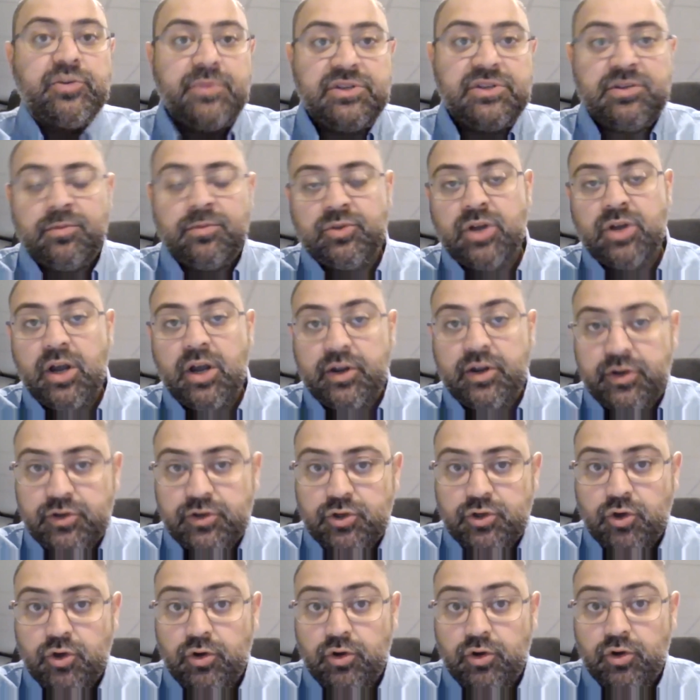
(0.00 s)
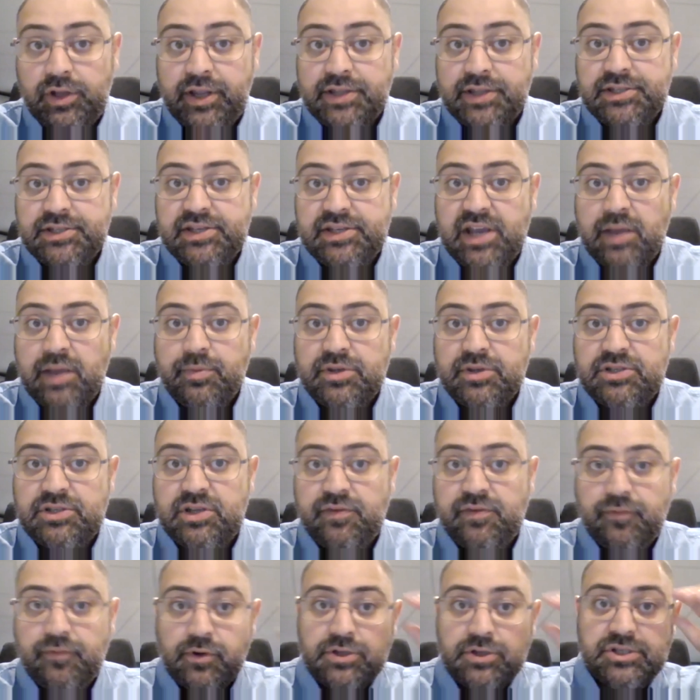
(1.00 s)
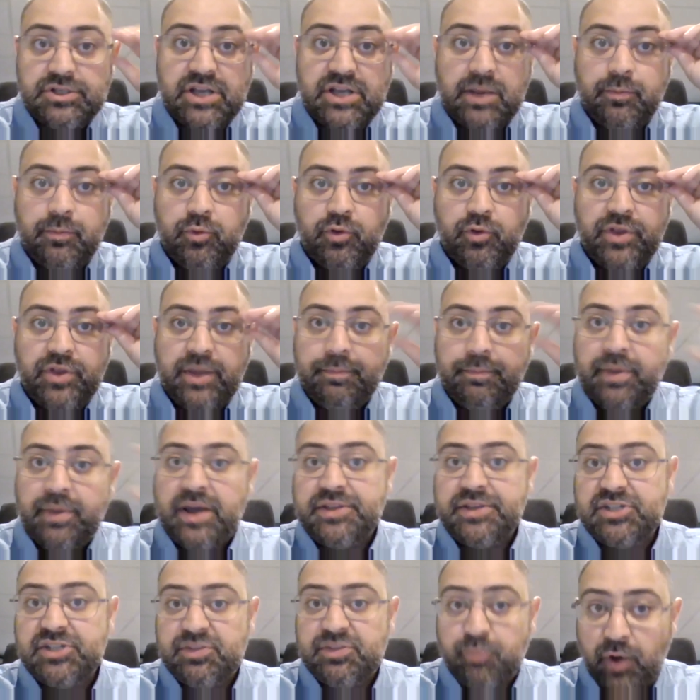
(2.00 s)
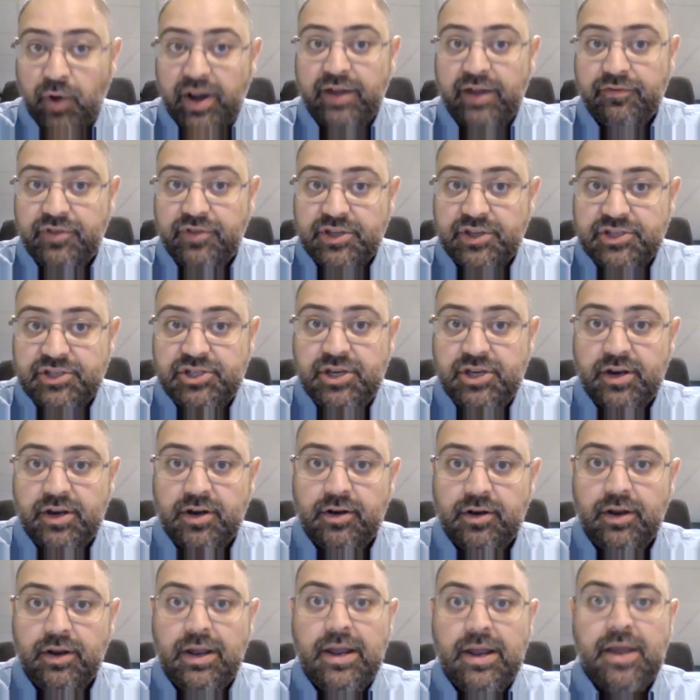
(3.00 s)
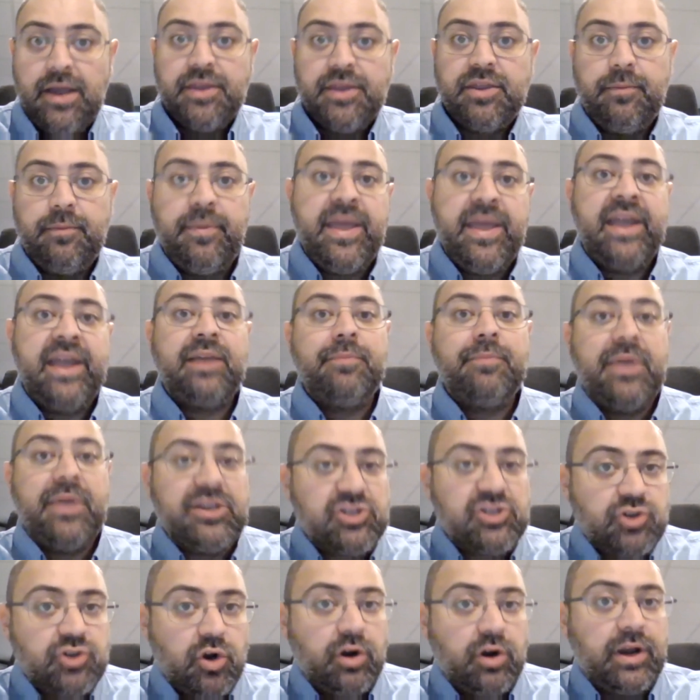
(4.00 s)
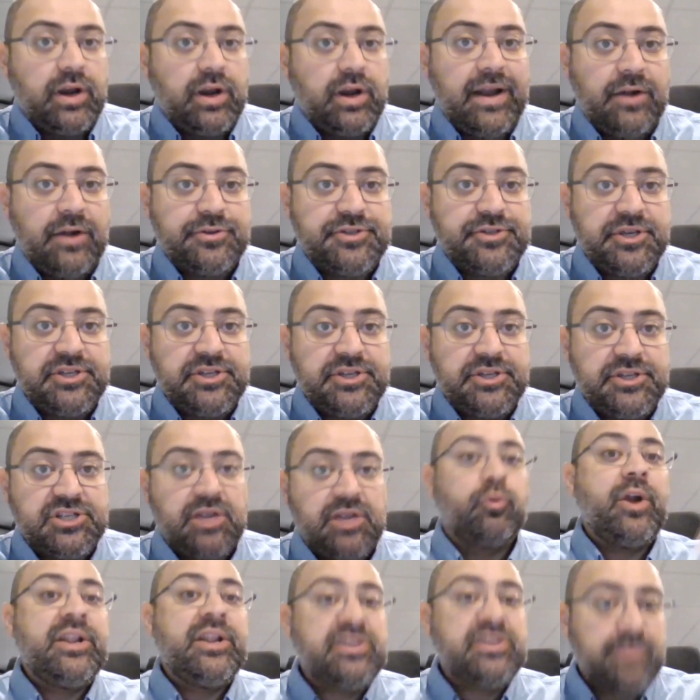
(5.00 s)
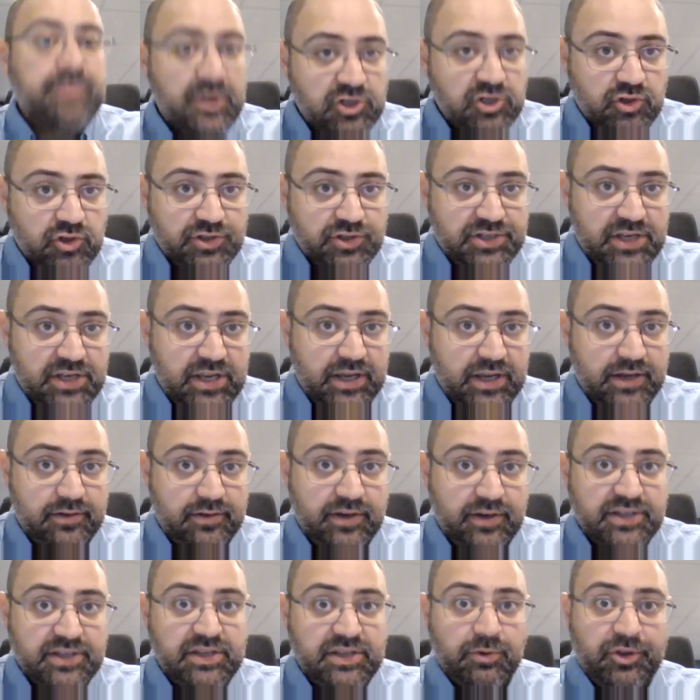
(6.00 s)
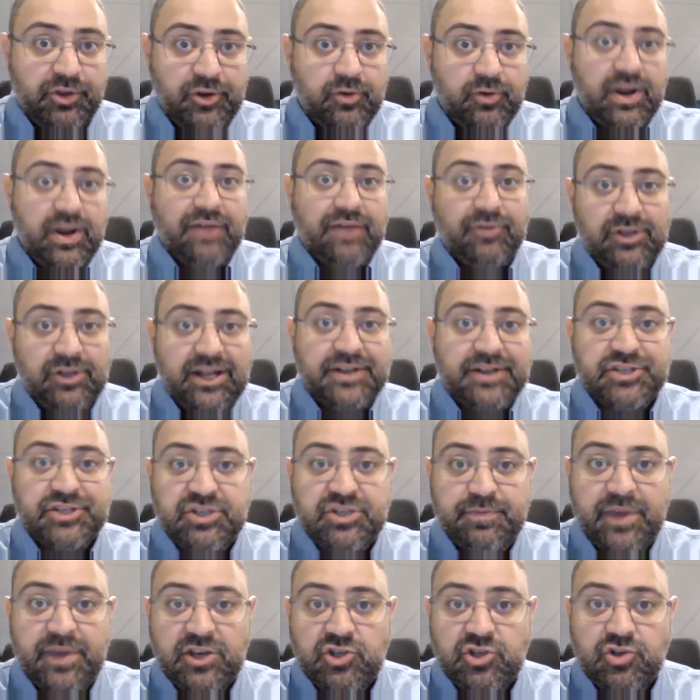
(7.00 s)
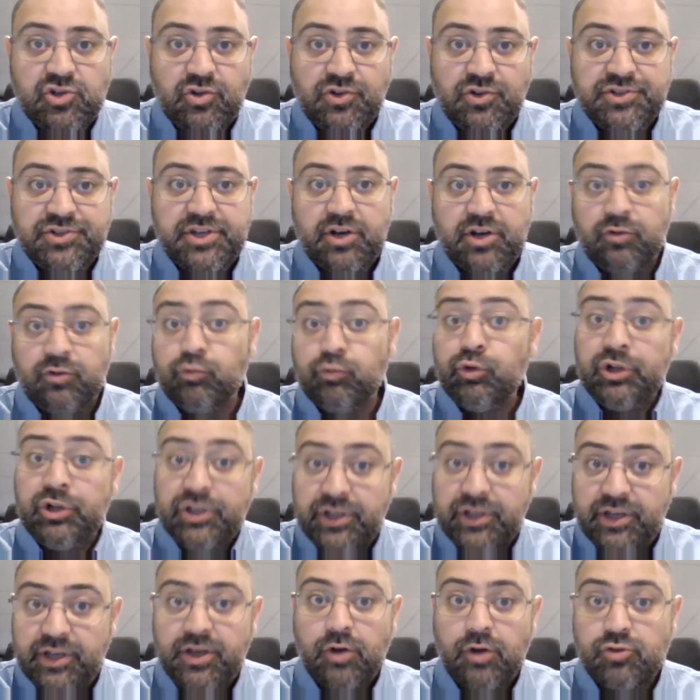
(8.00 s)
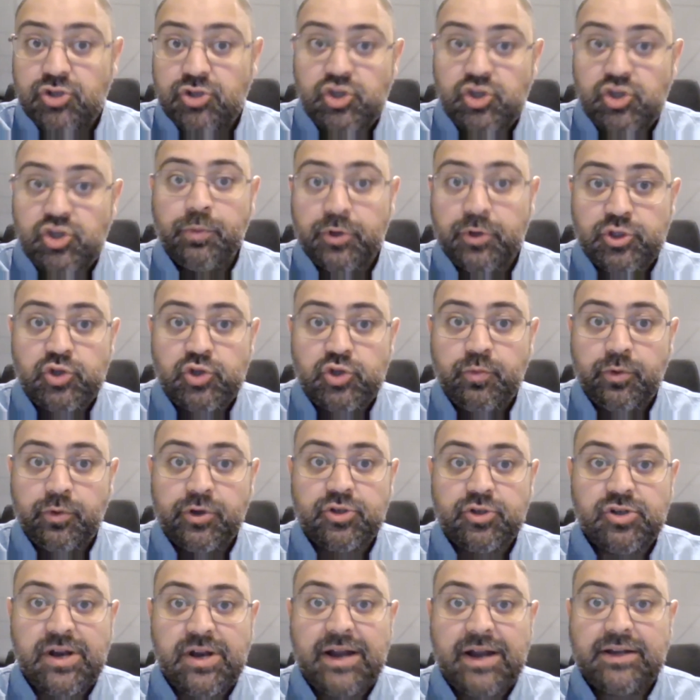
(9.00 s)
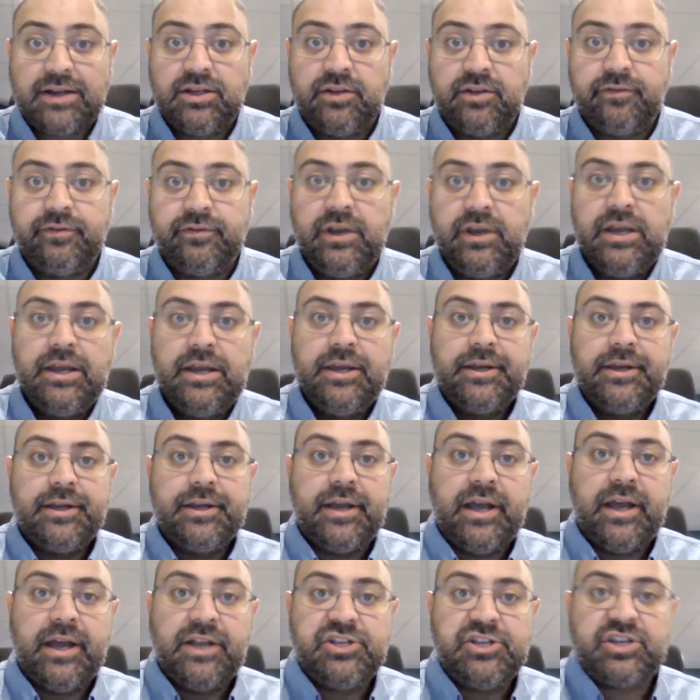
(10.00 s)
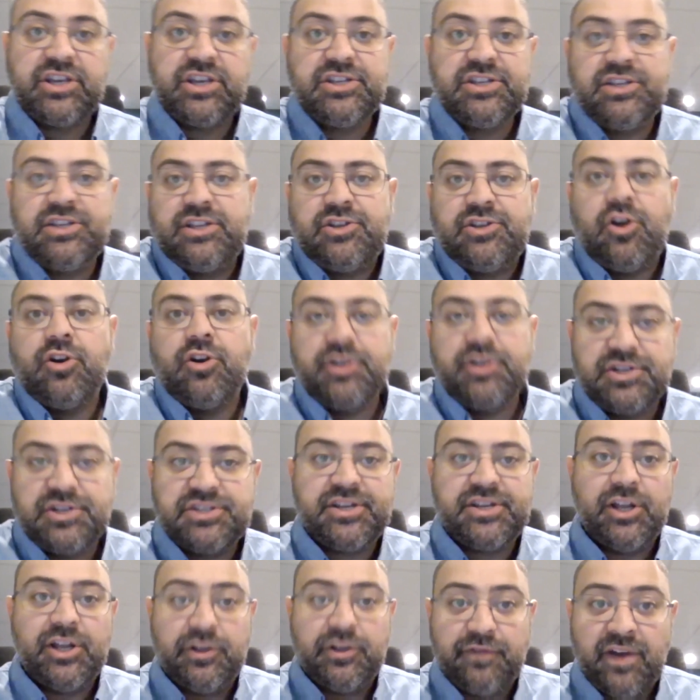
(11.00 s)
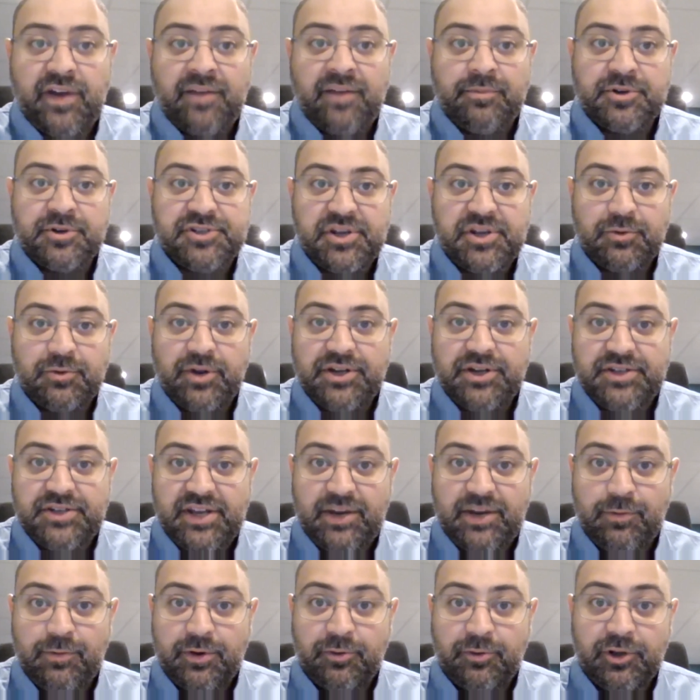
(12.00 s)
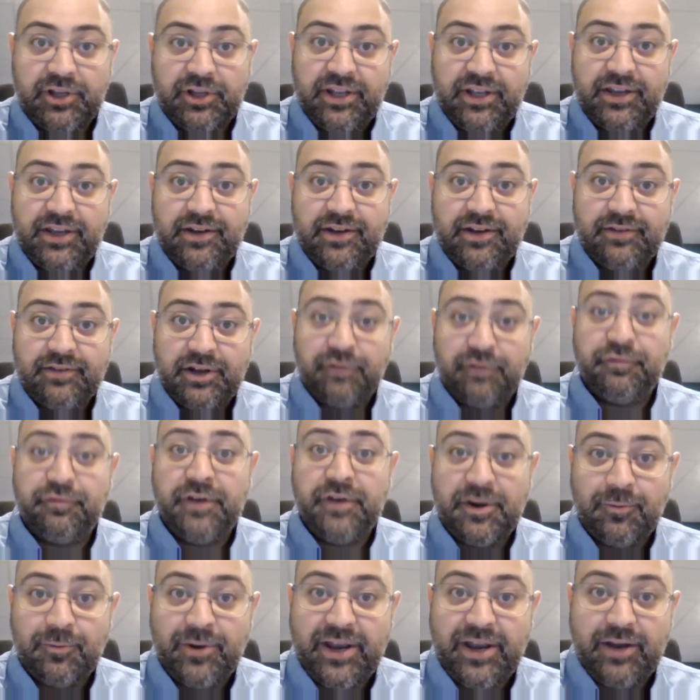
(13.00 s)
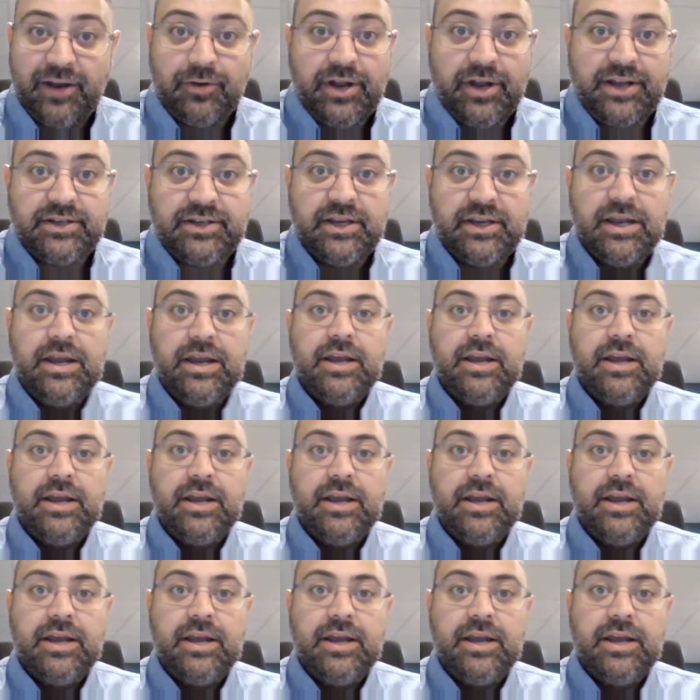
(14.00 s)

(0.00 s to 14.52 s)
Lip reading: been some talk internally at CIBC, for example, that by the spring of this year, the bank may start announcing some rate specials again, because they really don't have a lot of specials that are really, super, super attractive, just because it's hard to sell a 5% rate to anyone really in a fun way, right?